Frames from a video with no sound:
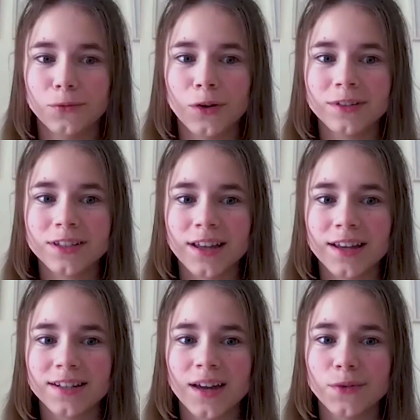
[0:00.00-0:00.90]
When was the
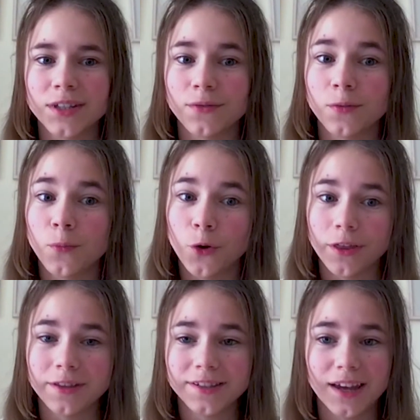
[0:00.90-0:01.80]
last time you slept for more
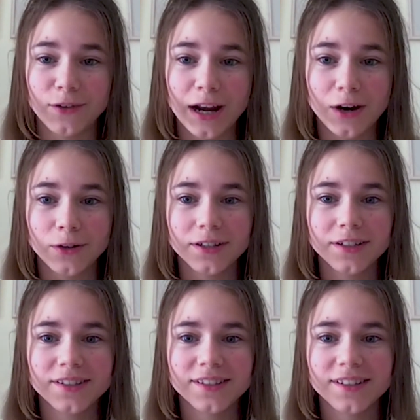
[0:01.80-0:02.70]
than 7 hours?